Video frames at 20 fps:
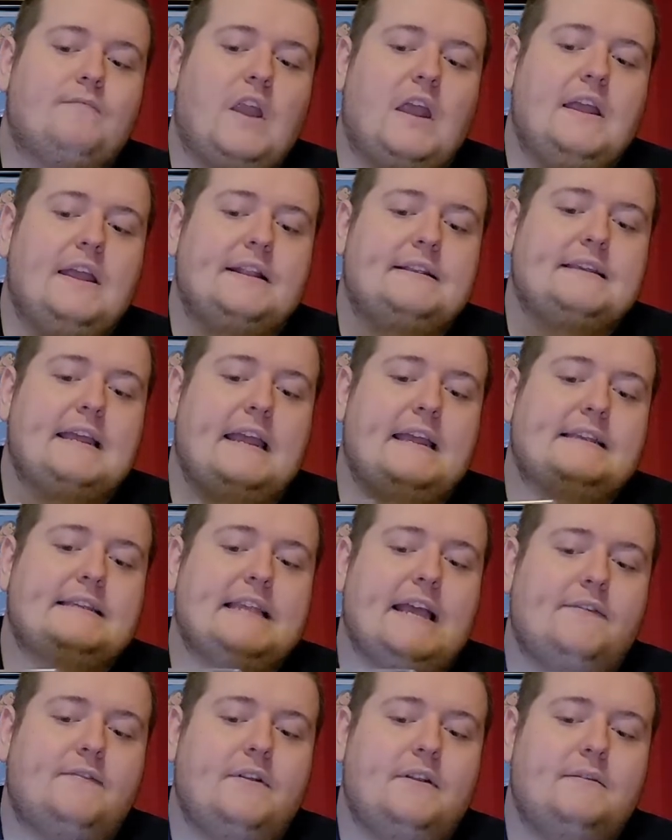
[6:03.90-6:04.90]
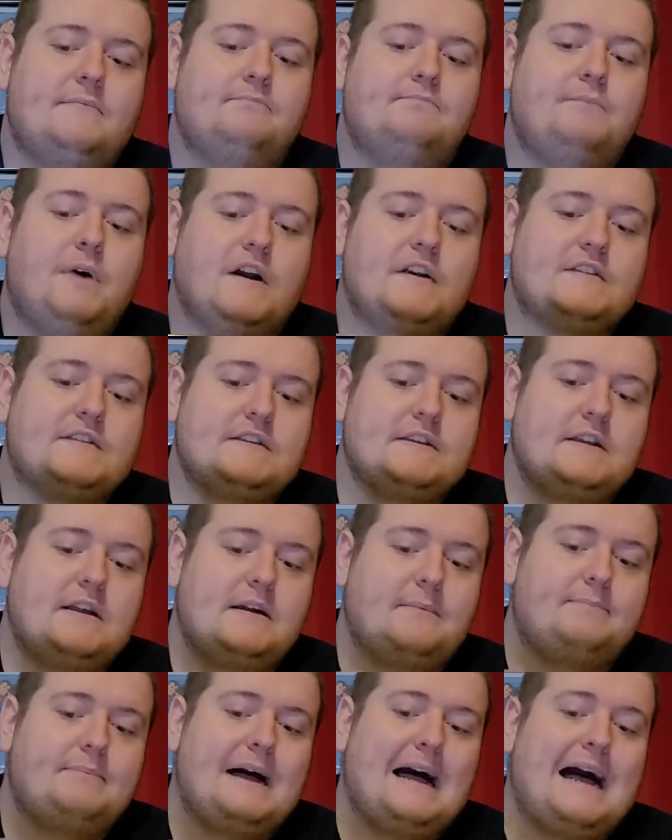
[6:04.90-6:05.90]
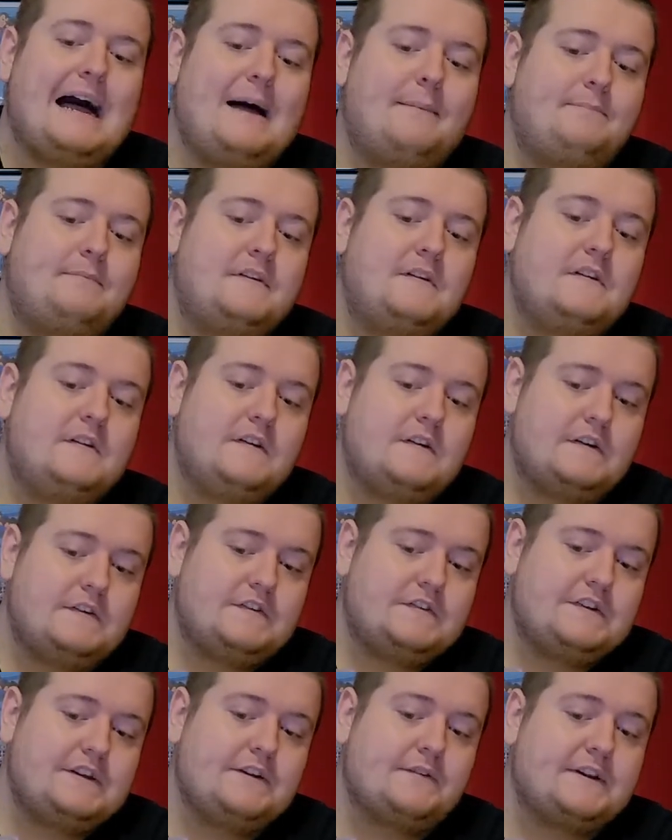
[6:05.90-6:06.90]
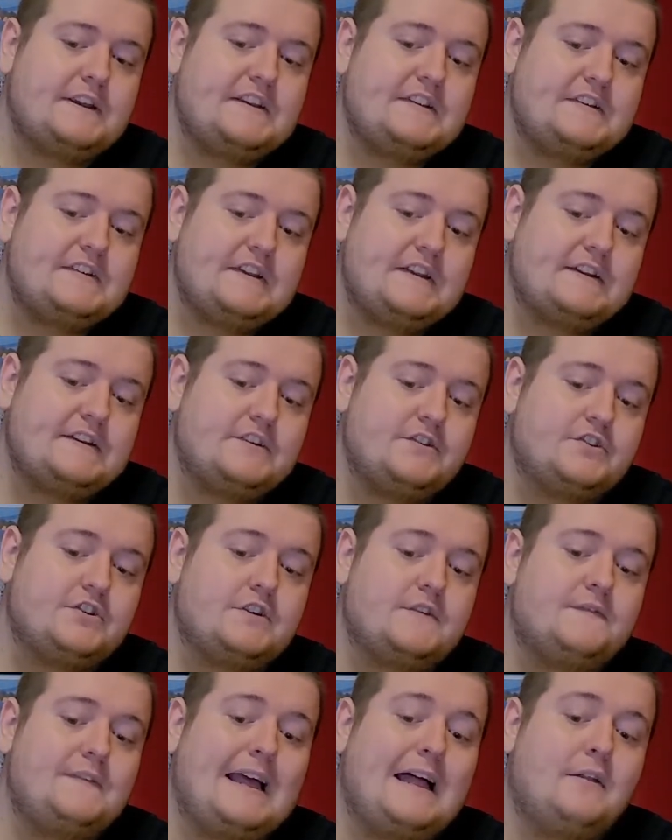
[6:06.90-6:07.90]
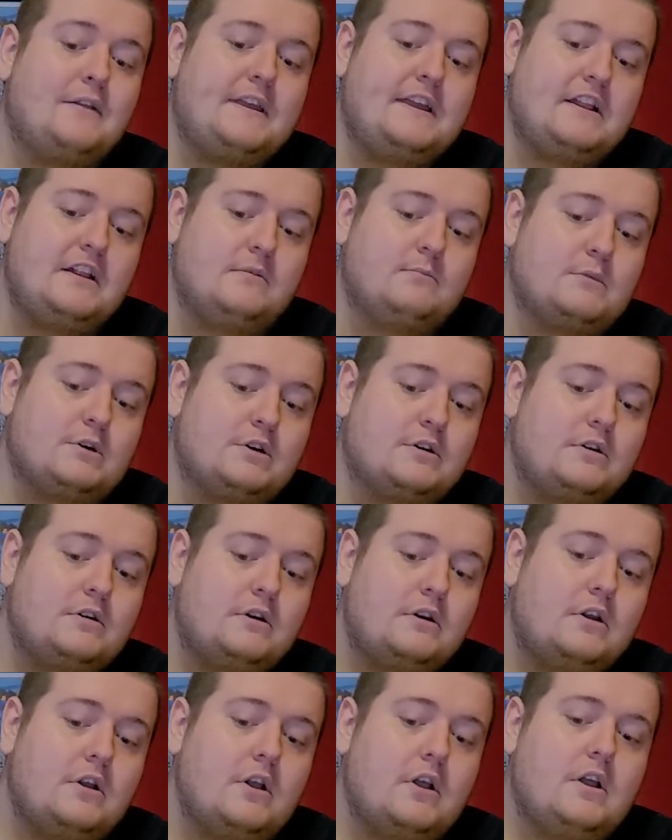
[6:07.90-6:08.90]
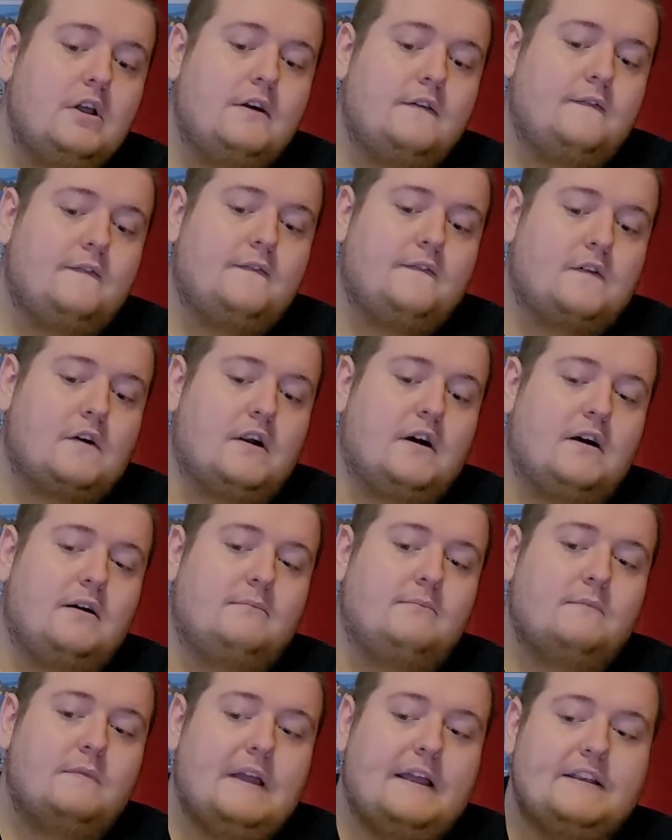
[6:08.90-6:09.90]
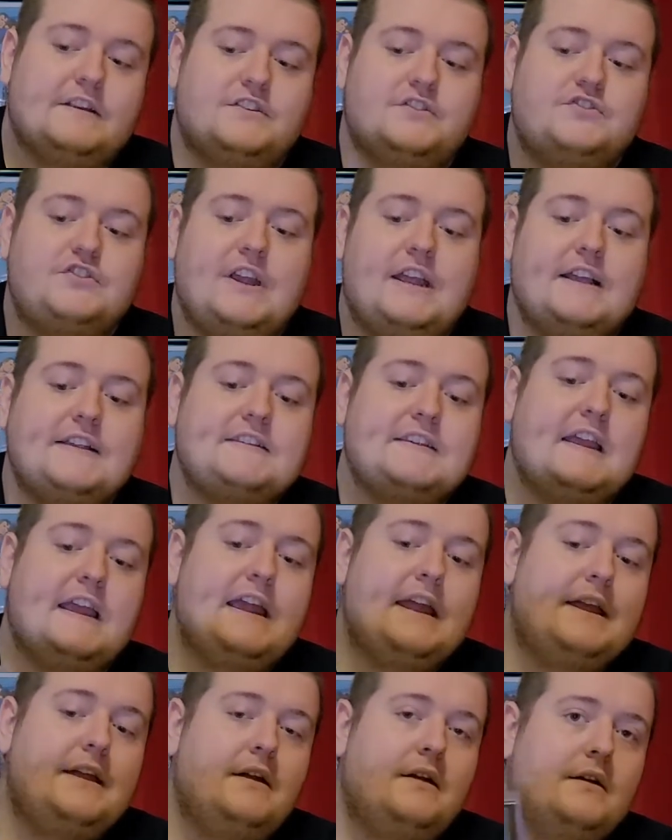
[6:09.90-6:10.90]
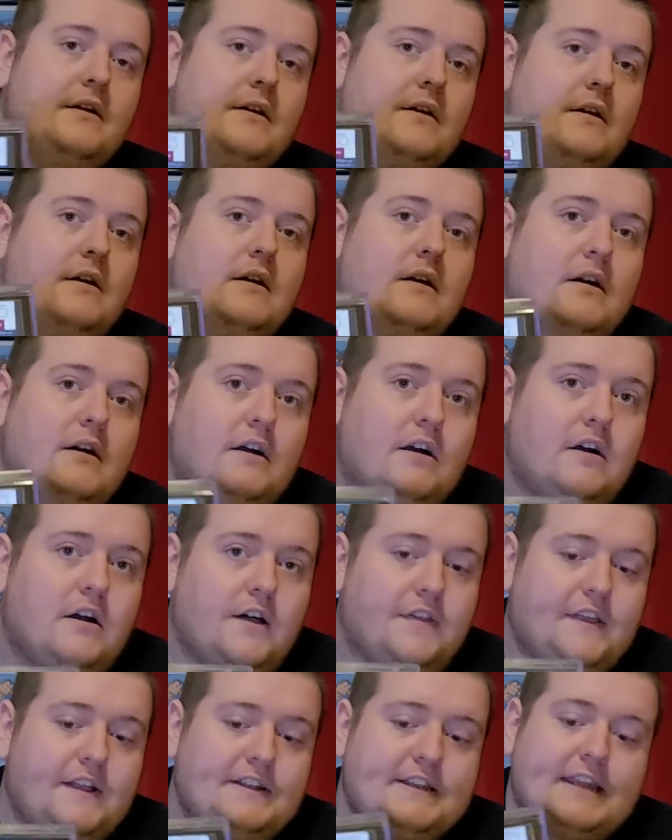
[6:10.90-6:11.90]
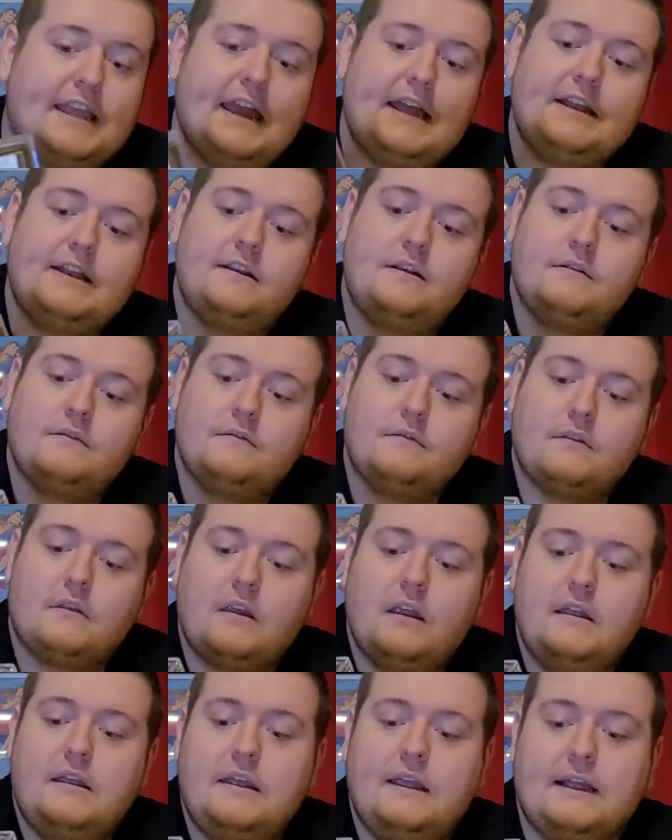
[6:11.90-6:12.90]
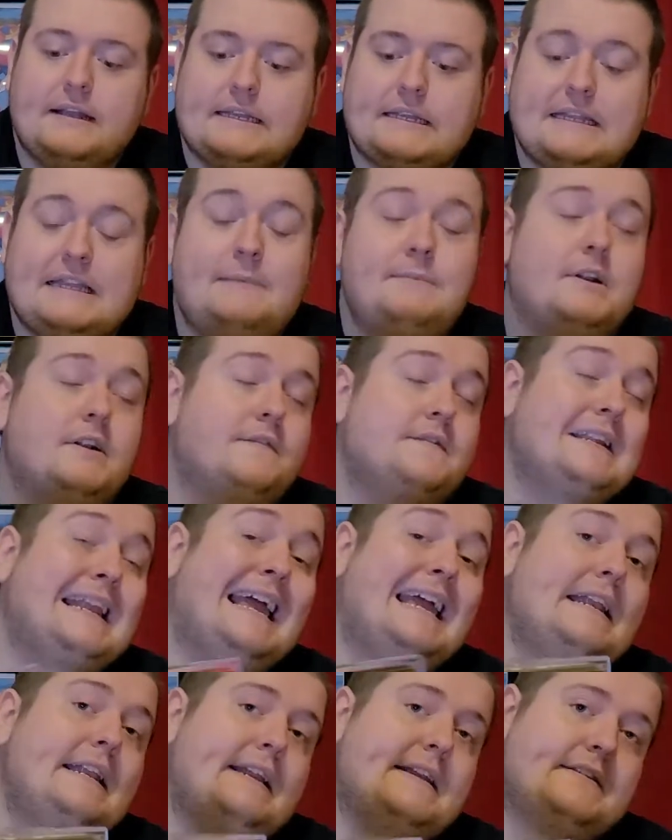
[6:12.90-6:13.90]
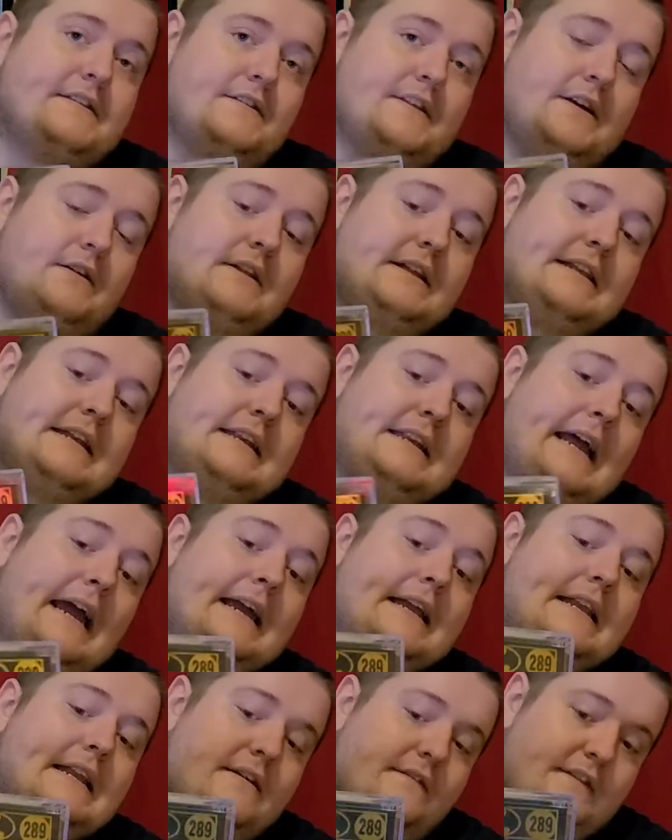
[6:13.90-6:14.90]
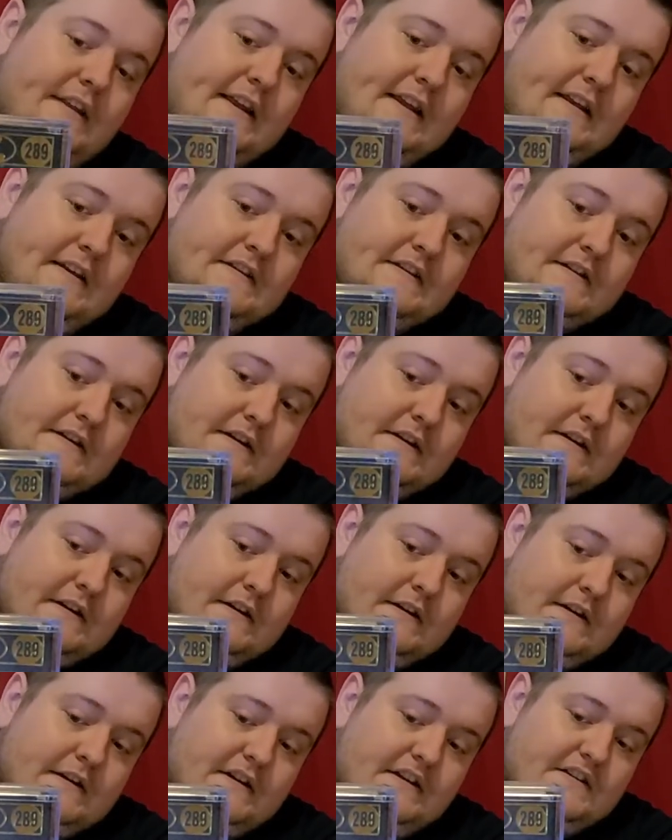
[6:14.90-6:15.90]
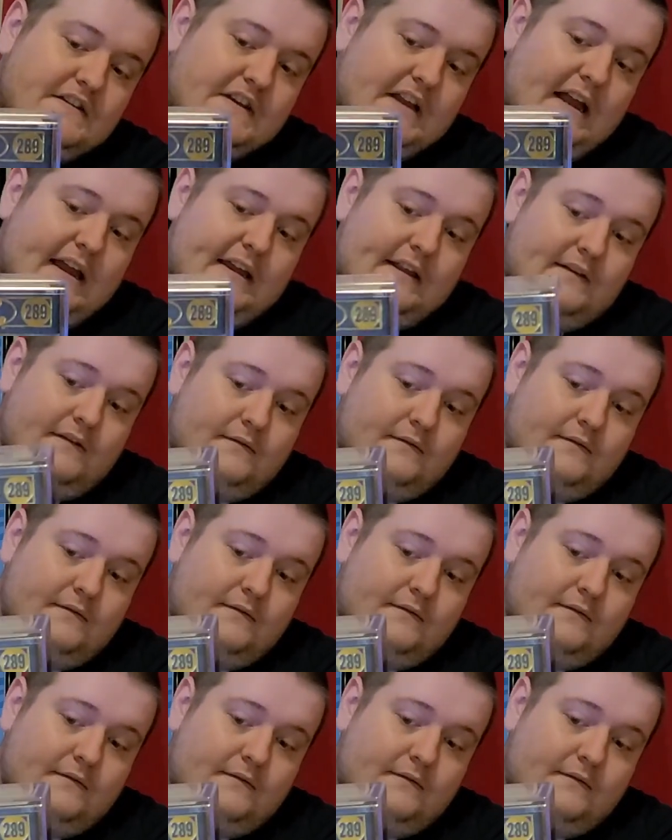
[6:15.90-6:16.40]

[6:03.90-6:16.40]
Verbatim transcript: it's a seven bucks a pop series signature Val Kilmer from, and it's JSA uh, authenticated. It's a limit of 90, so they only did 90 of these signed.